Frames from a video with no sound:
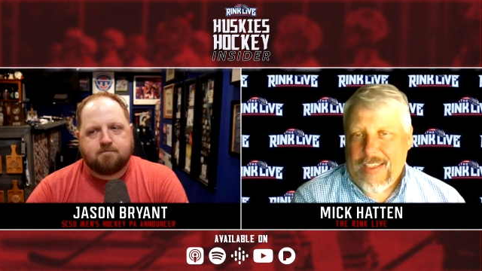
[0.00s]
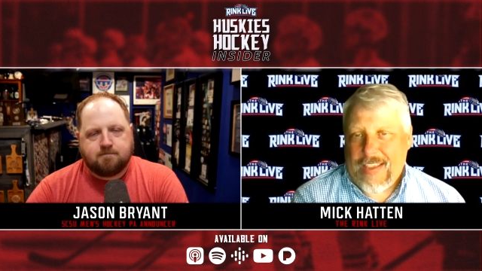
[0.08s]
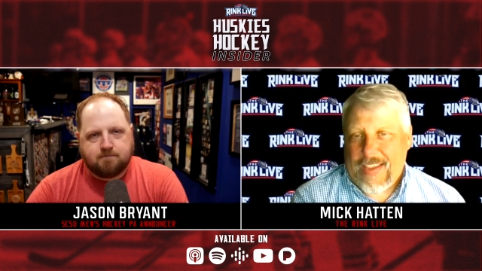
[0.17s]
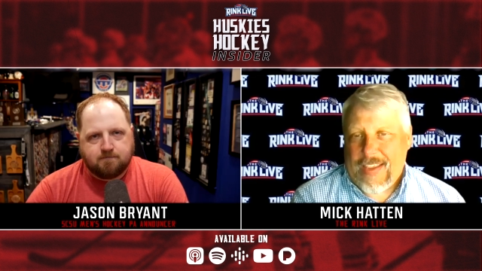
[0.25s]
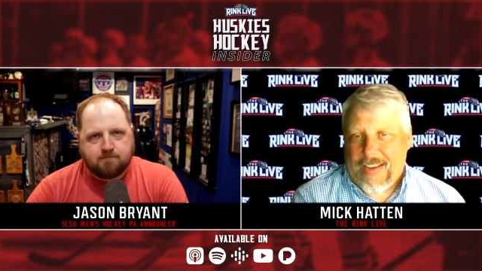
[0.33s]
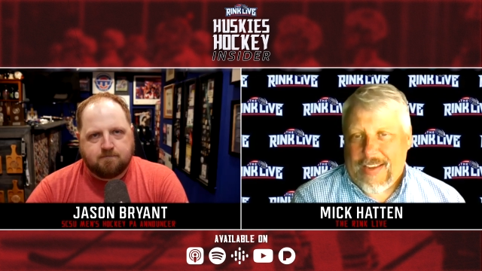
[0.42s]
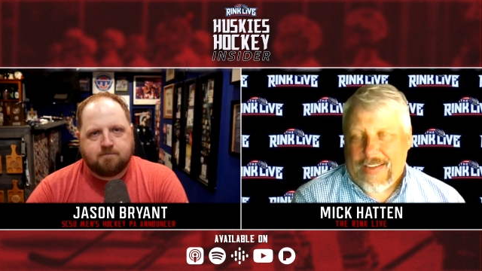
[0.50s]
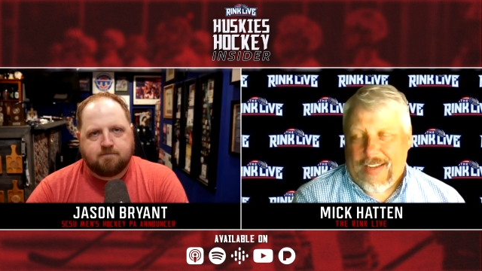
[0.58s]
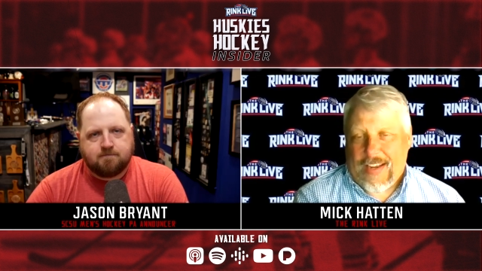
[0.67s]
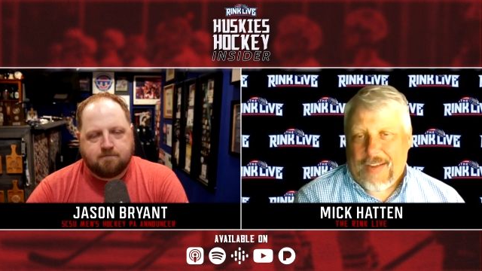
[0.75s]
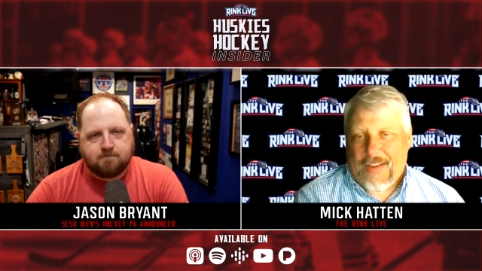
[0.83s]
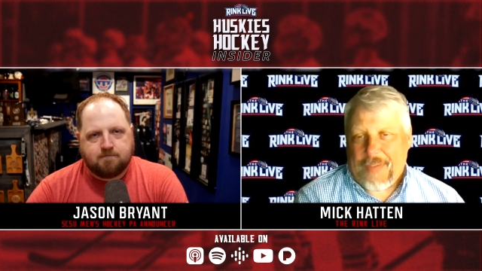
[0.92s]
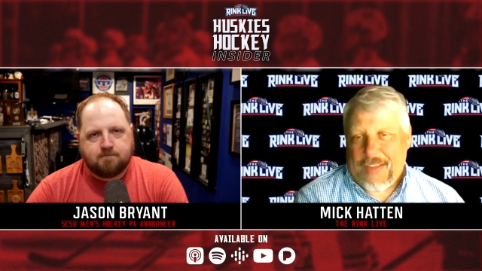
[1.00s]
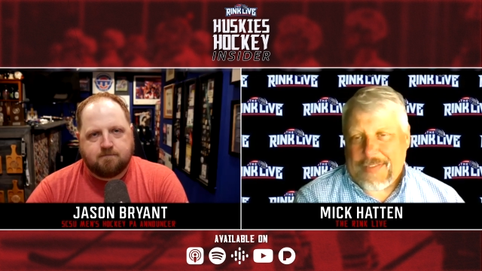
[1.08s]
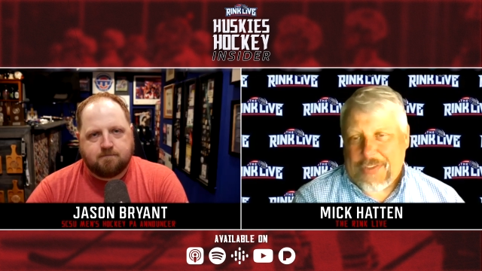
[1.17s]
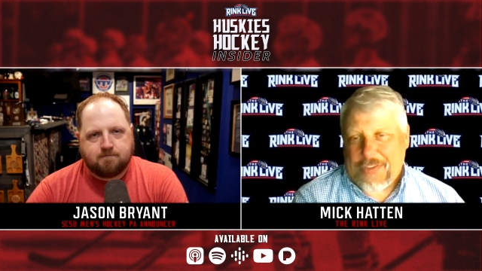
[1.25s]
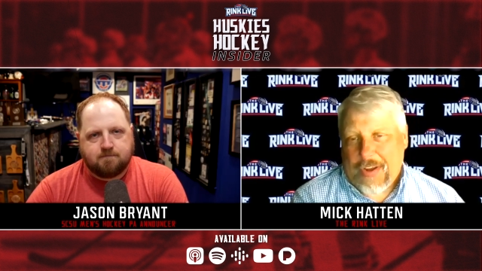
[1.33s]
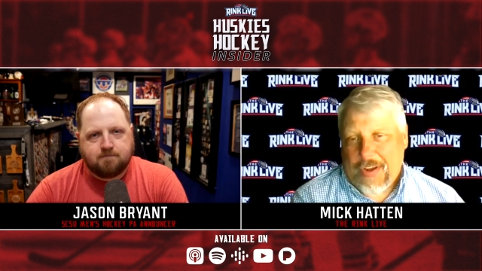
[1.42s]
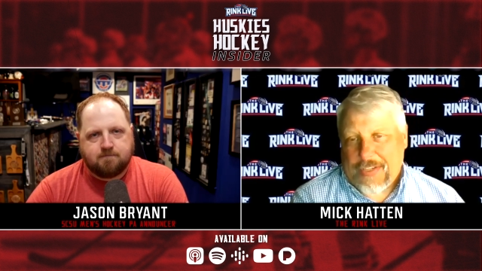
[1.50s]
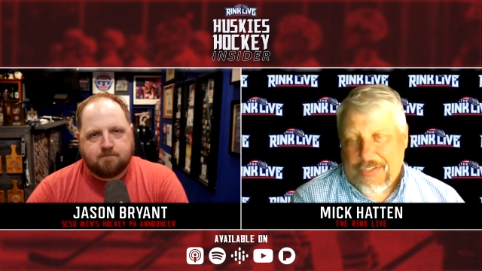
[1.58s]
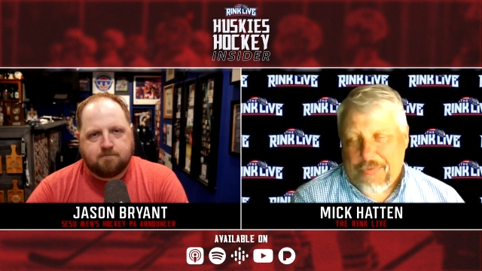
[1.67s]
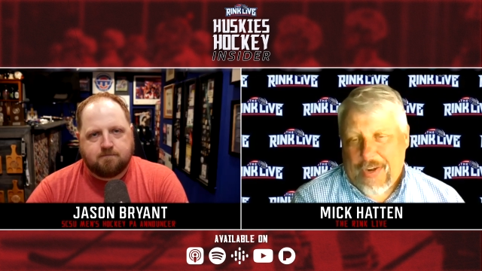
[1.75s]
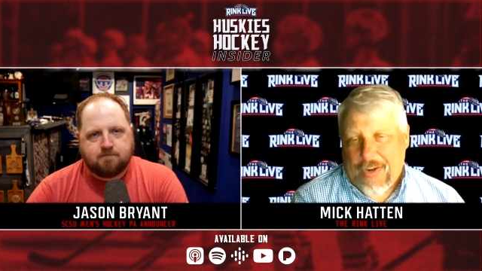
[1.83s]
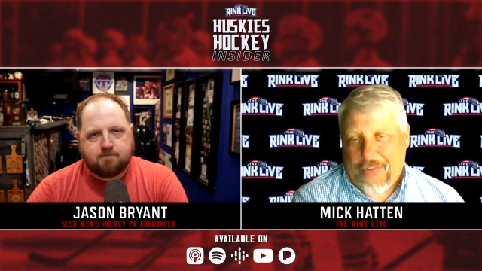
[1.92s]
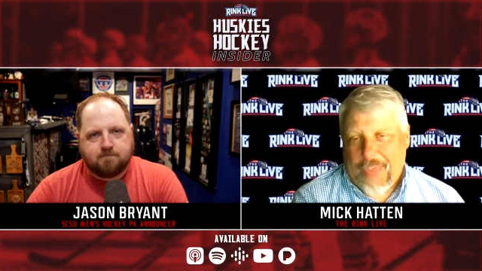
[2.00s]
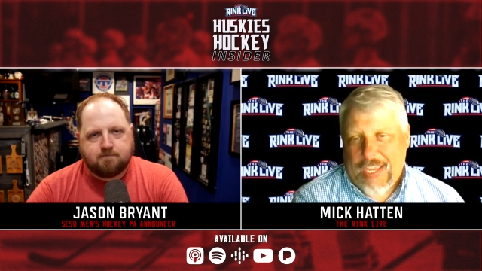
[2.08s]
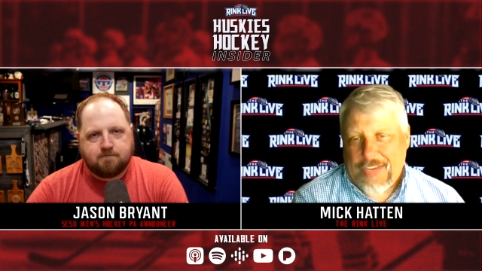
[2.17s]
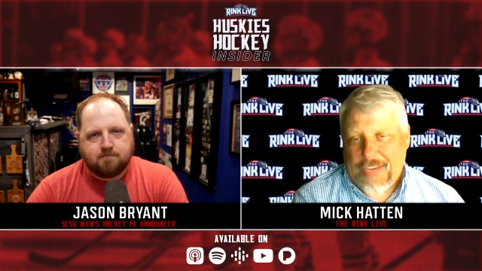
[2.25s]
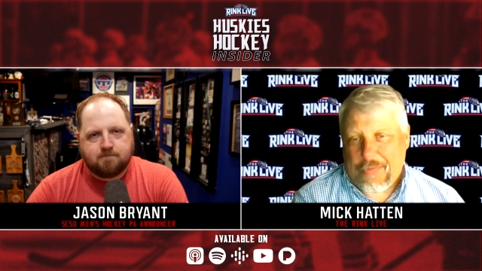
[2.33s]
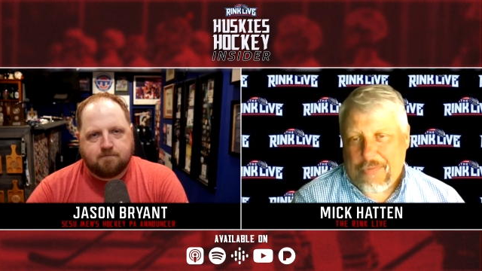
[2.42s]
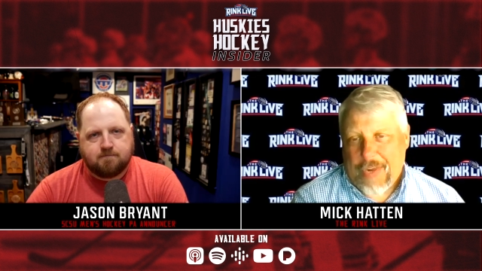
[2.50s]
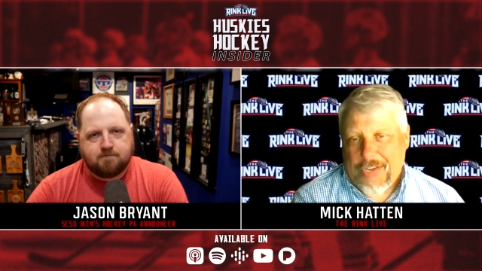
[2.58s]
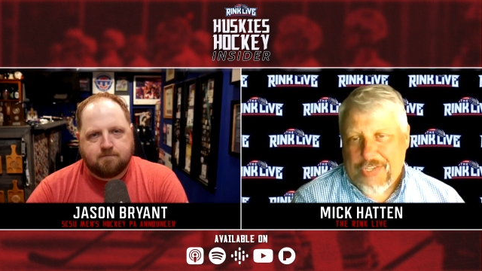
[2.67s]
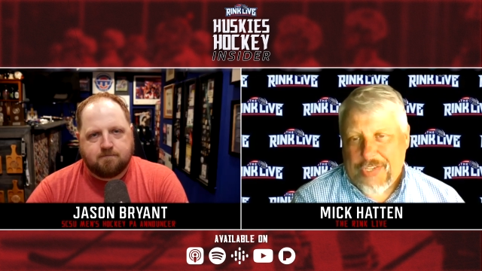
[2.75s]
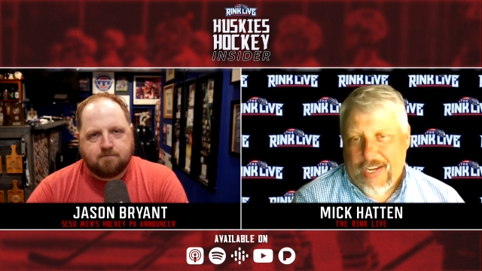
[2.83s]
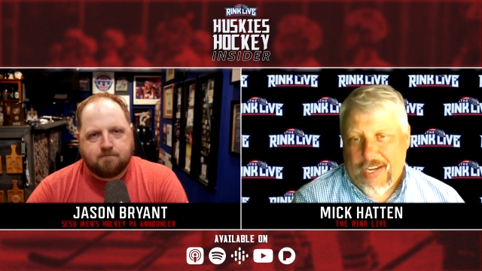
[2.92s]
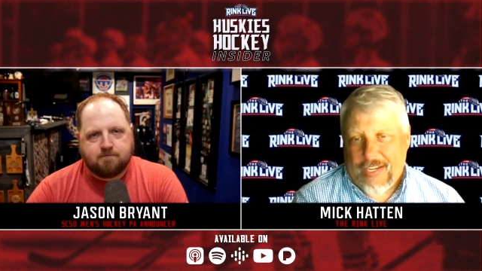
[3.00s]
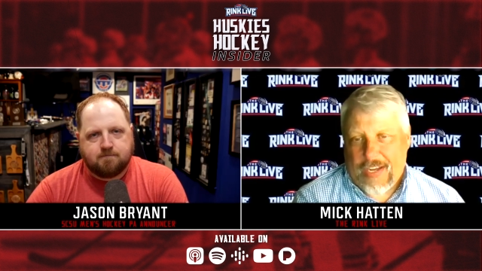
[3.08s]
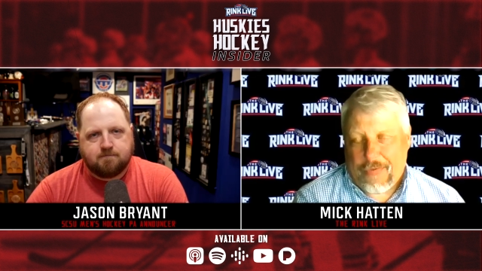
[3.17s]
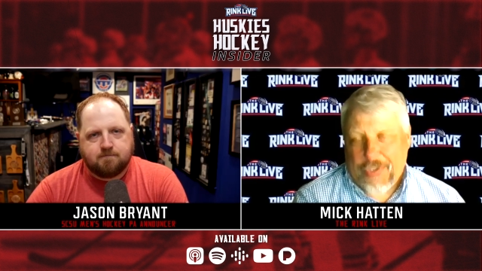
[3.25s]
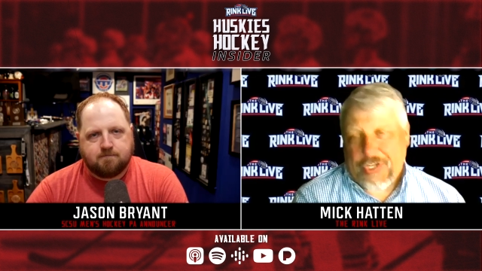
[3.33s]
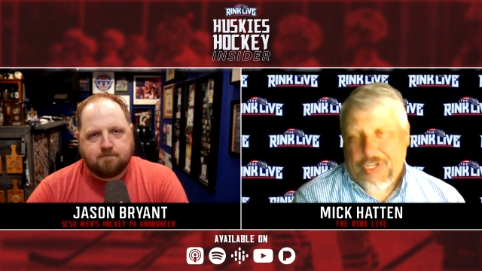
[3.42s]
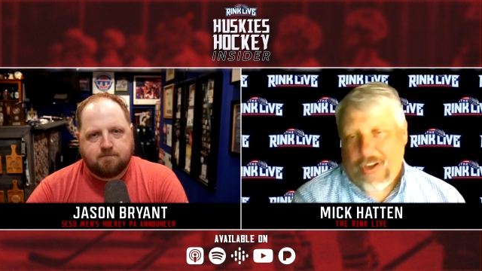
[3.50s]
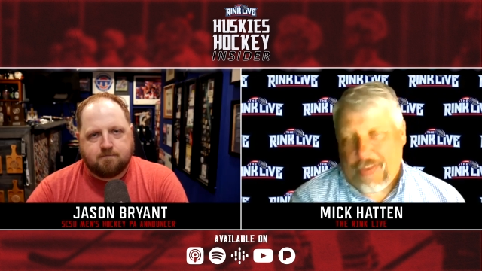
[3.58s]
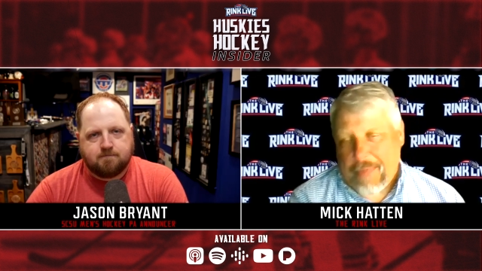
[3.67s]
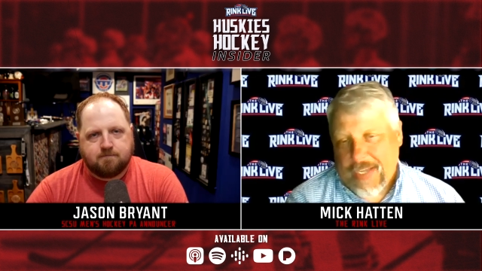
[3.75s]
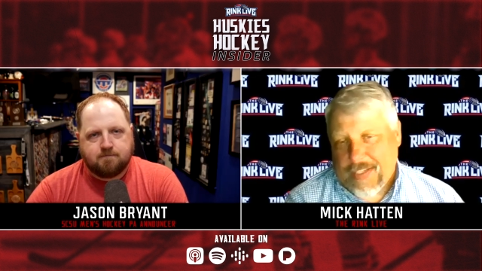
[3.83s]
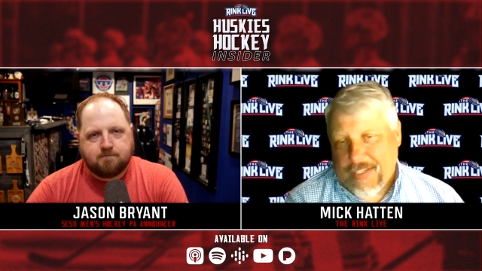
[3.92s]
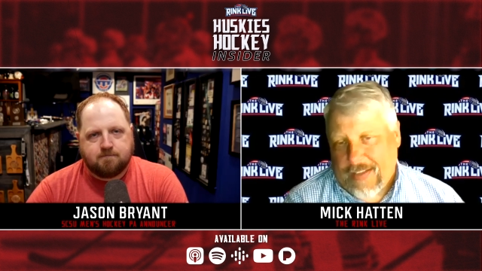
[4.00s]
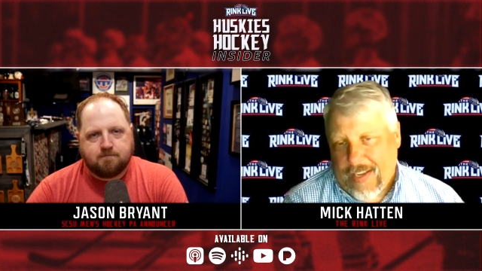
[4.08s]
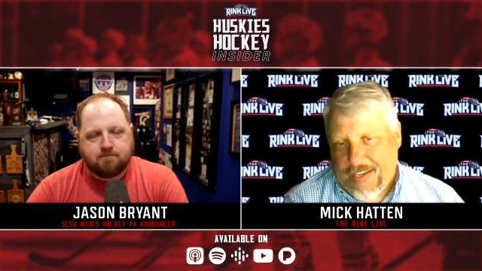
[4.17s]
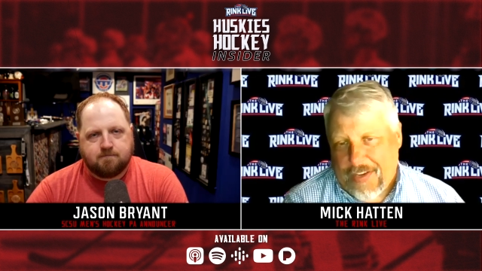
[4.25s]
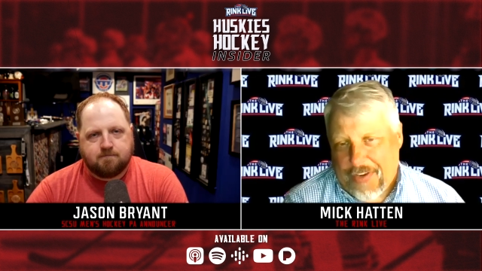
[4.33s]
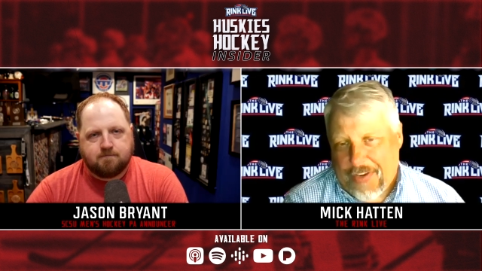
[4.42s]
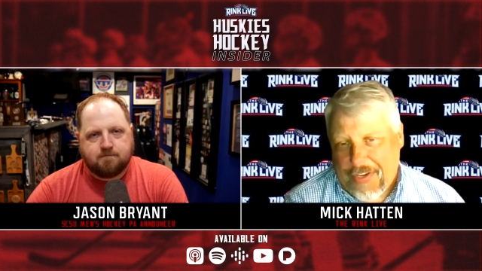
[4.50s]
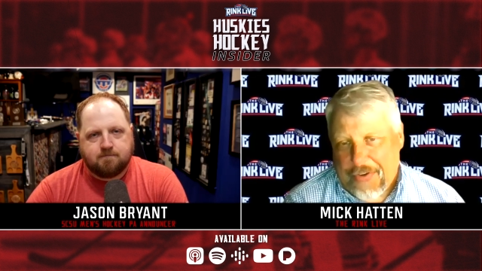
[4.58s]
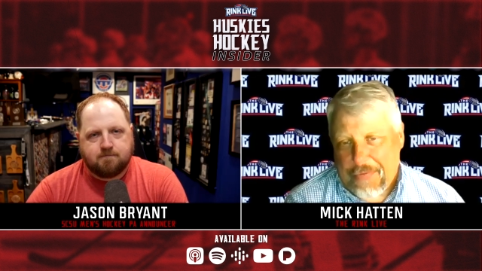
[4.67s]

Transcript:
Speaker 1: And so I just want to thank you so much and wish you all the best of luck here in your new